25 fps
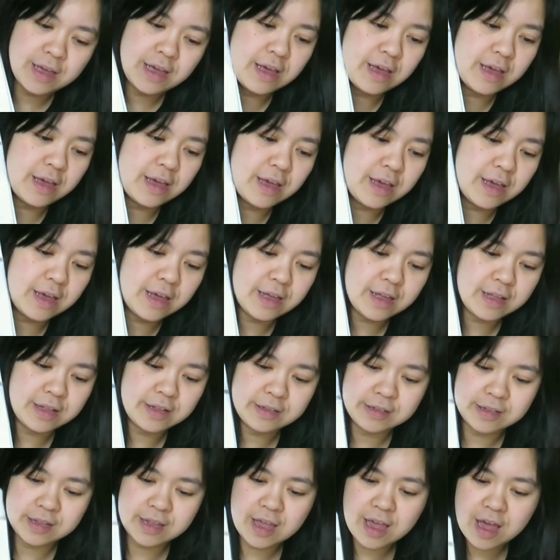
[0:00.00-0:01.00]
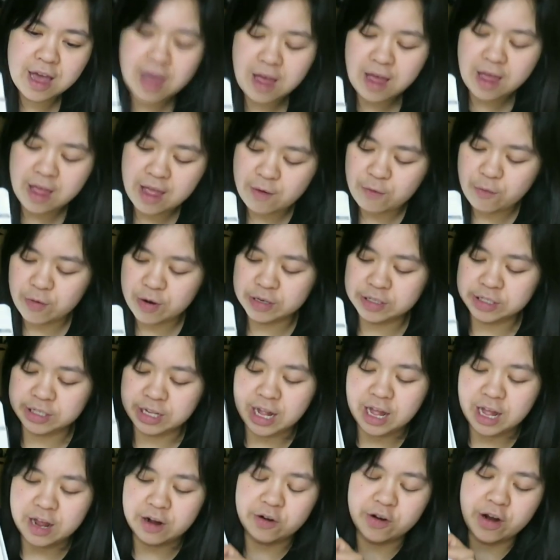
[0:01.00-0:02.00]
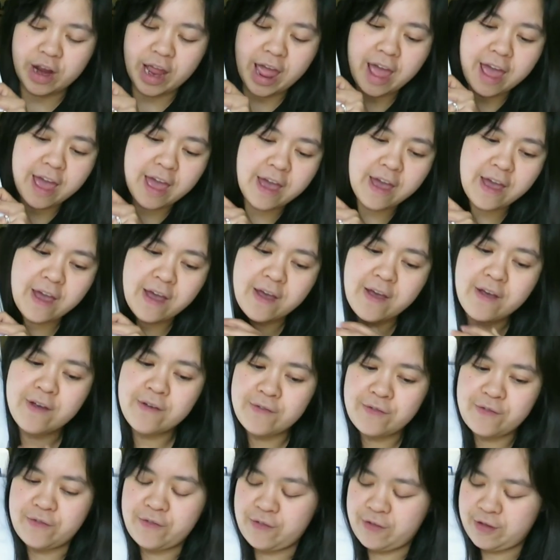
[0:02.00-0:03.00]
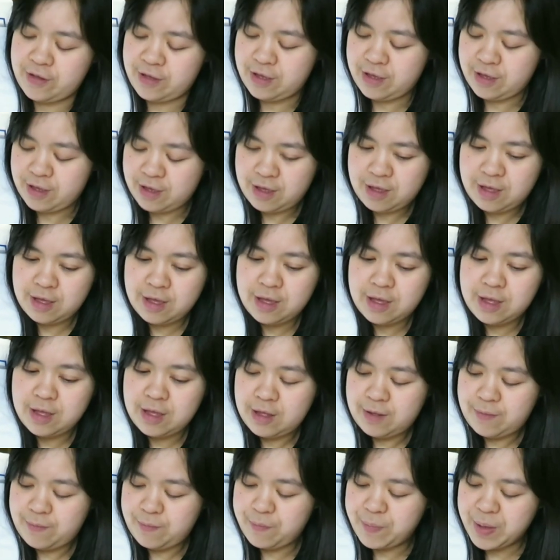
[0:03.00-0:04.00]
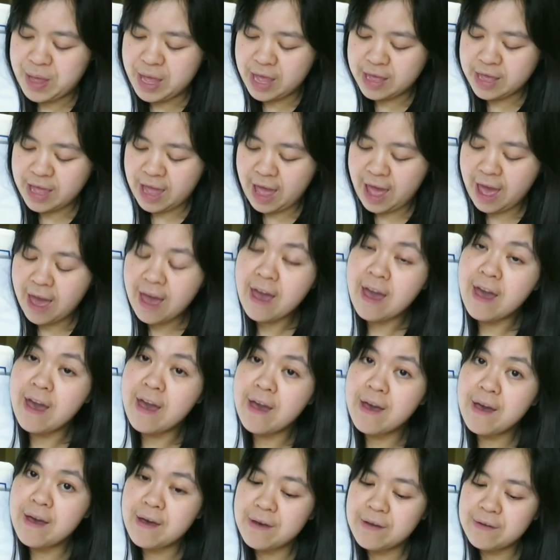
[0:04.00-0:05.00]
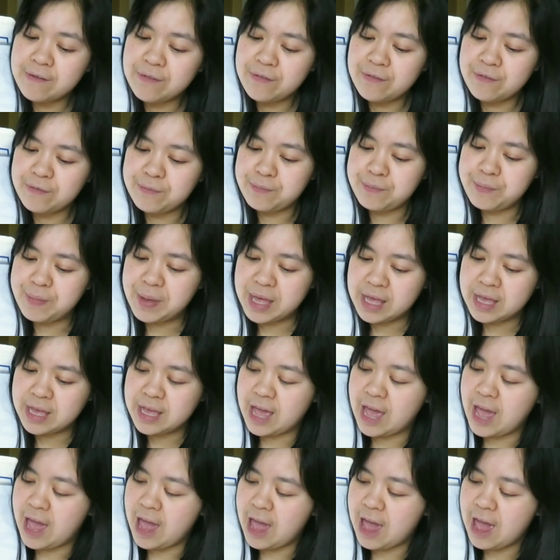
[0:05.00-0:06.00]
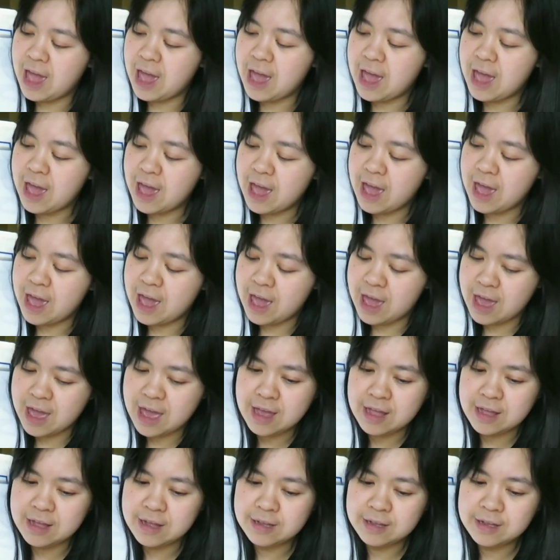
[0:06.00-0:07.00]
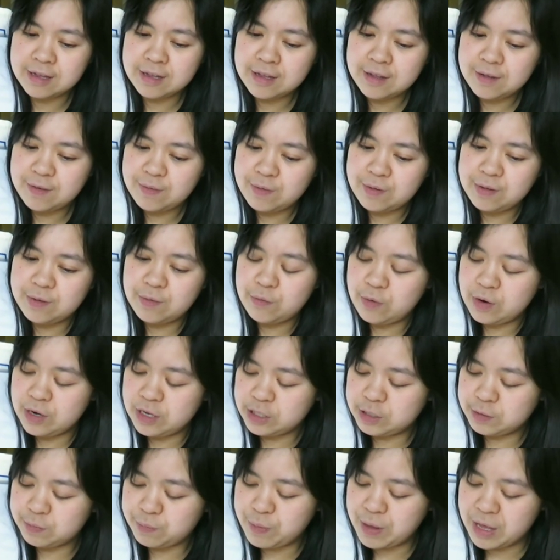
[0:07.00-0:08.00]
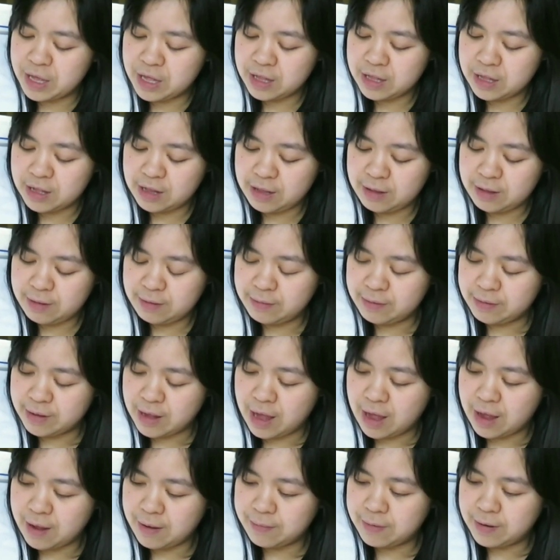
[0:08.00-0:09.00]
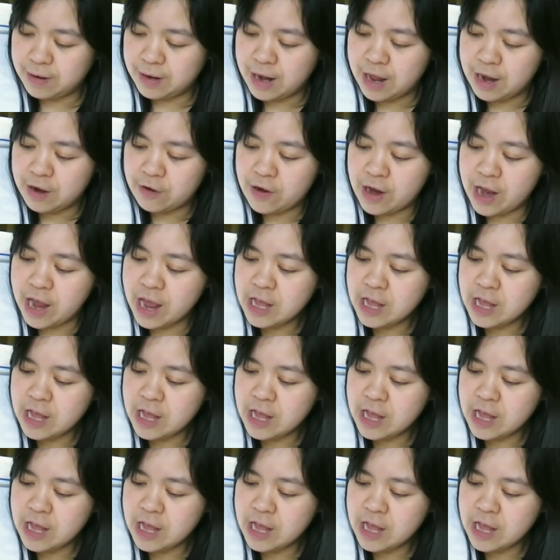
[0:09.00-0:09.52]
and yeah, where's letter F? Big F, big A. Where's B? Letter